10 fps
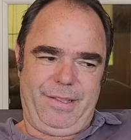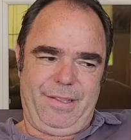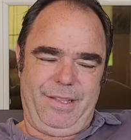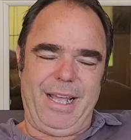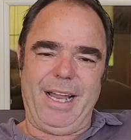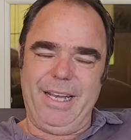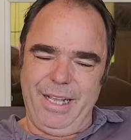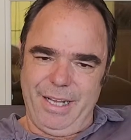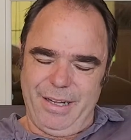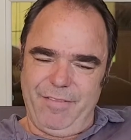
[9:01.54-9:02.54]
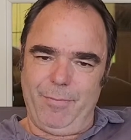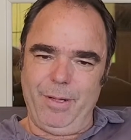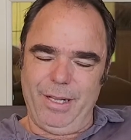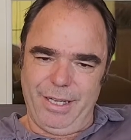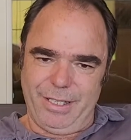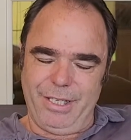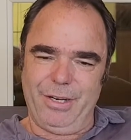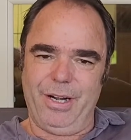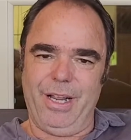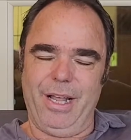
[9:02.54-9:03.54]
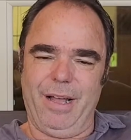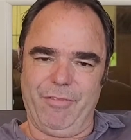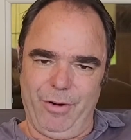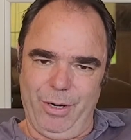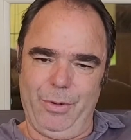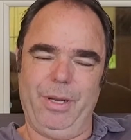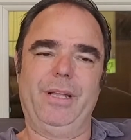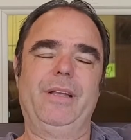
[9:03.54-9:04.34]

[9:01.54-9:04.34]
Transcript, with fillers: the idea of building a TRD off road.